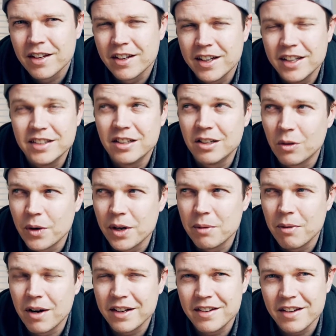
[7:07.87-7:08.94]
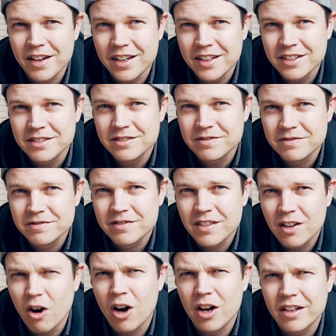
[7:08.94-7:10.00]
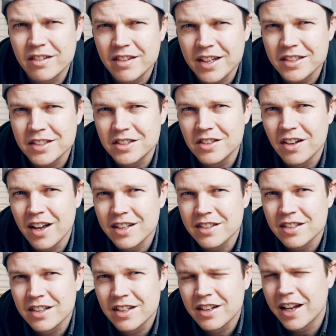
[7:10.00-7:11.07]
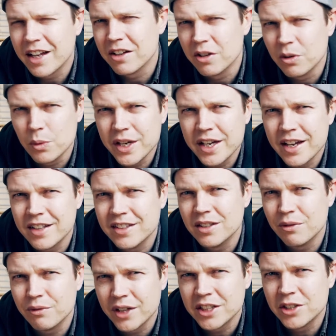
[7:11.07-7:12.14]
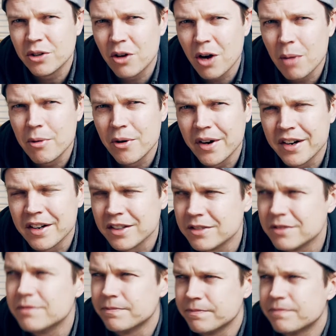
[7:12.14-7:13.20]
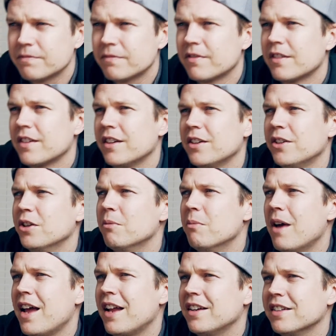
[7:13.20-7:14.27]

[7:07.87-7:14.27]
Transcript: He's a lawyer by day, architect at night, and on the weekends he'll fix your carburetor. Good man.